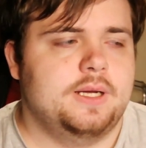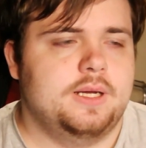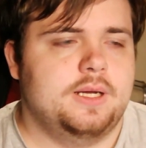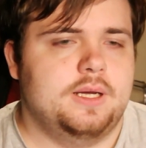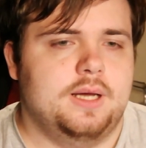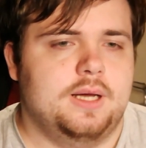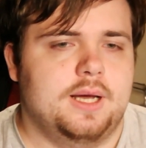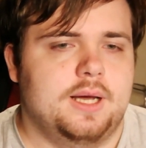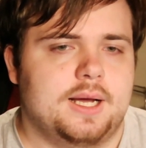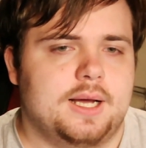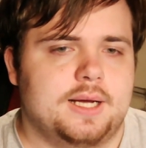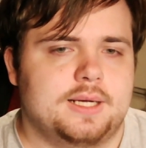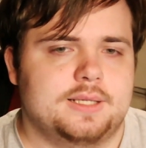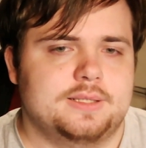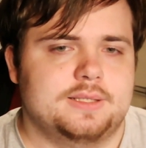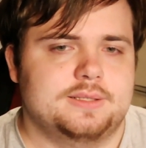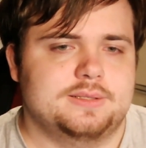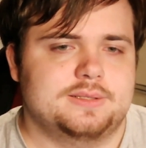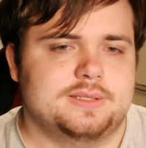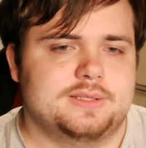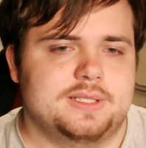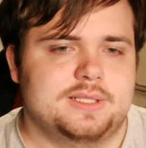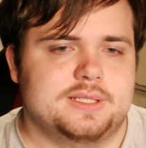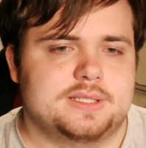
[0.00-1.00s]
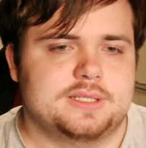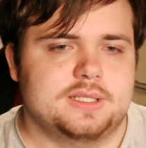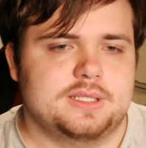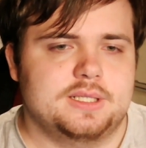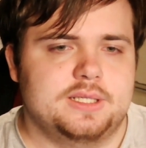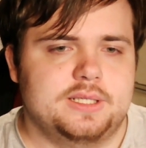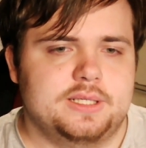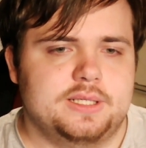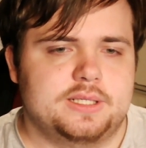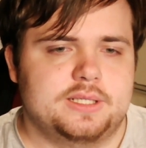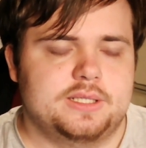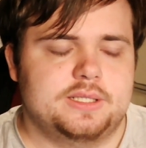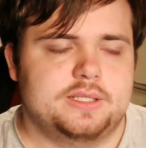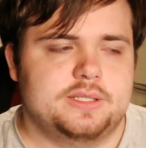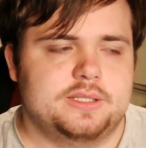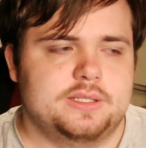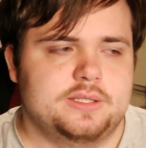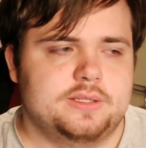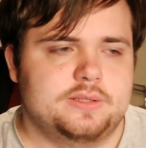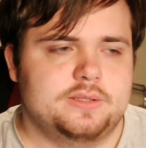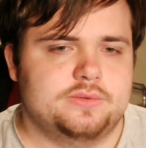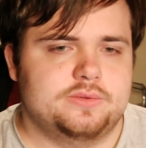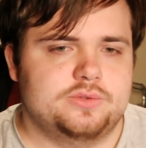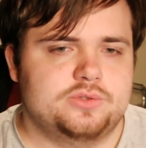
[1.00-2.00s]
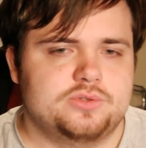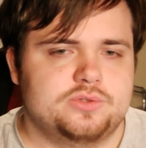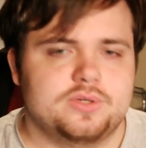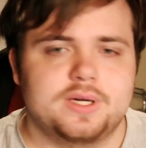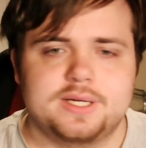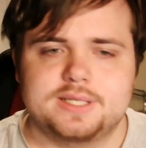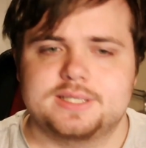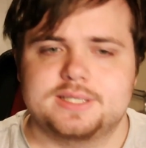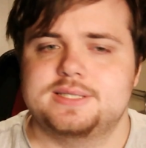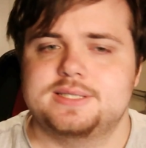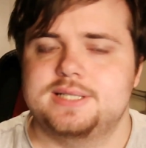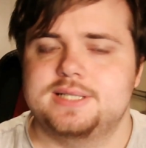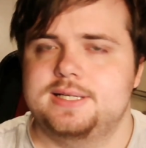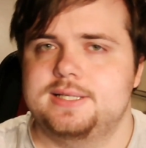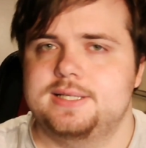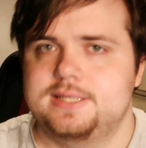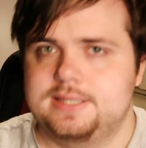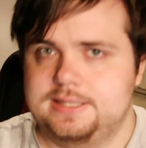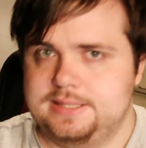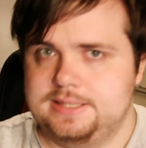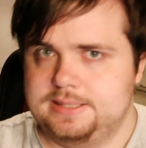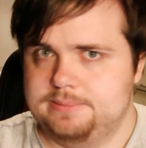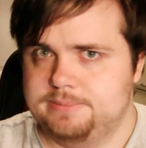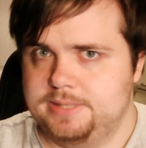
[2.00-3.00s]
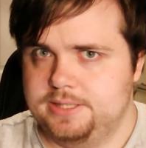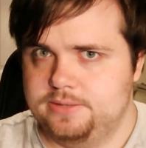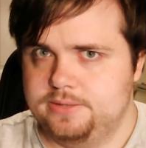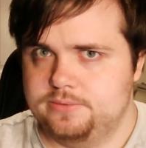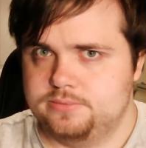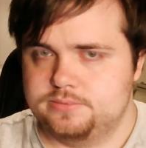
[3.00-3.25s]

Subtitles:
And it's like trying to send an email.